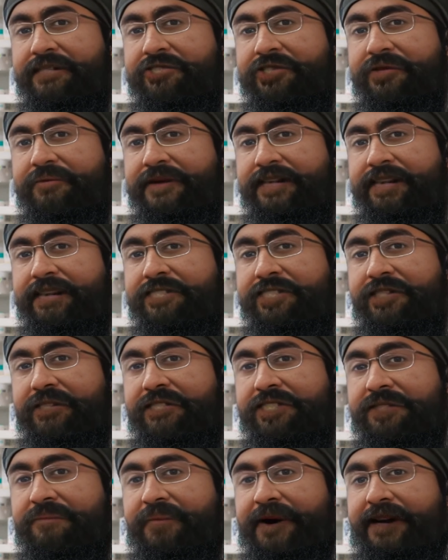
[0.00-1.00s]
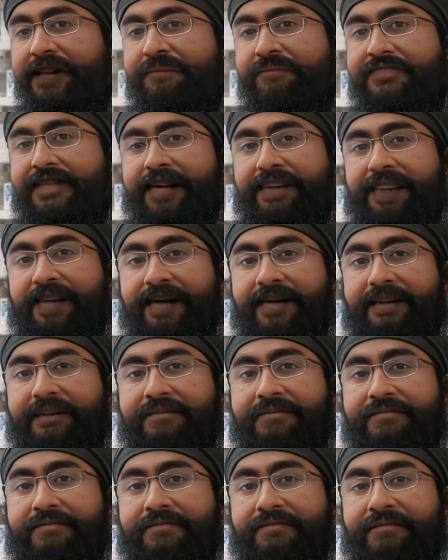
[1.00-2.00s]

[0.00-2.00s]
contributed to the spread of dengue.